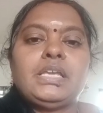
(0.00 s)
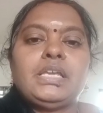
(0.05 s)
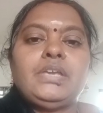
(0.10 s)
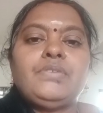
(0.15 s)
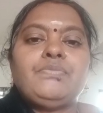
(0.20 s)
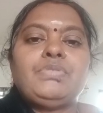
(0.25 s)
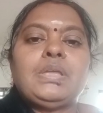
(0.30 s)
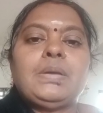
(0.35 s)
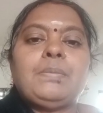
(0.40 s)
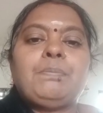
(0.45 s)

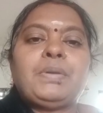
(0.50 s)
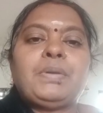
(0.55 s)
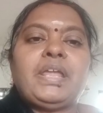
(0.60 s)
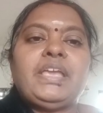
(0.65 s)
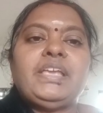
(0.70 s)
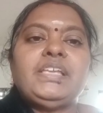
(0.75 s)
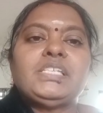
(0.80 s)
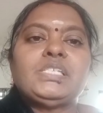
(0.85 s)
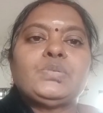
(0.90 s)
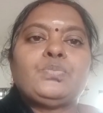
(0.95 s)
If the
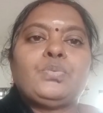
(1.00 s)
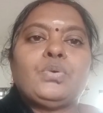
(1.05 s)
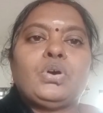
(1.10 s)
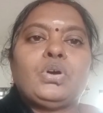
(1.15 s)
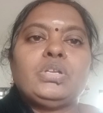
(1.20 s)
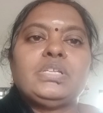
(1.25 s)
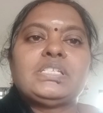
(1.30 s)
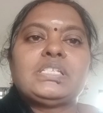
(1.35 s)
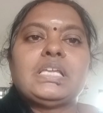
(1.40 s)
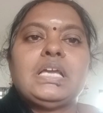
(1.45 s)
price
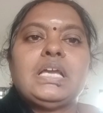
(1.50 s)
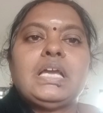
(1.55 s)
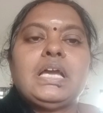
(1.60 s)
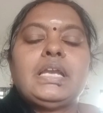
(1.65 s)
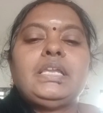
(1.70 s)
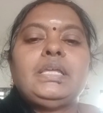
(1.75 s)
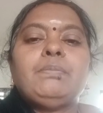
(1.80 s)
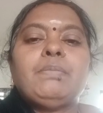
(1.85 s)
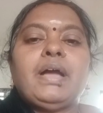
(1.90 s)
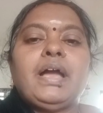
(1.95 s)
falls,
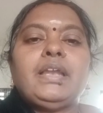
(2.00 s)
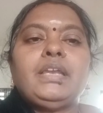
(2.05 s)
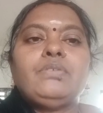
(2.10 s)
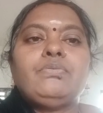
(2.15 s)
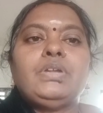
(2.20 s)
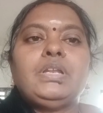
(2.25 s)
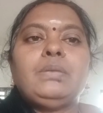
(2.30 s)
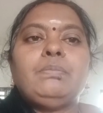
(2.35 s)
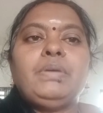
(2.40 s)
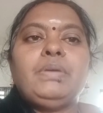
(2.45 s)

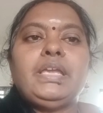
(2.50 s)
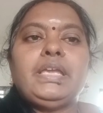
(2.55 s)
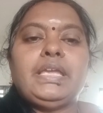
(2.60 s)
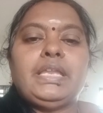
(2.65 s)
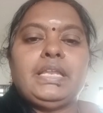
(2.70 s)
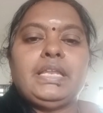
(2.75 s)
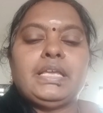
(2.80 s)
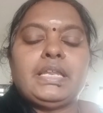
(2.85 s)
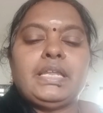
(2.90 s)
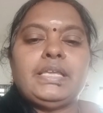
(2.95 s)
demand will be
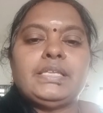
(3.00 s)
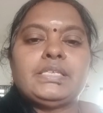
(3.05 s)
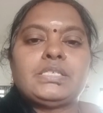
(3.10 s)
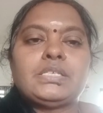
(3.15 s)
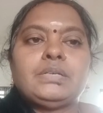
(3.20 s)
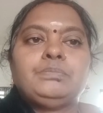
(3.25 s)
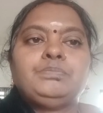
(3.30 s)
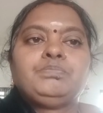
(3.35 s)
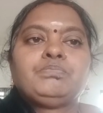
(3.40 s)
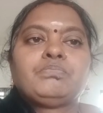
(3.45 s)
increased.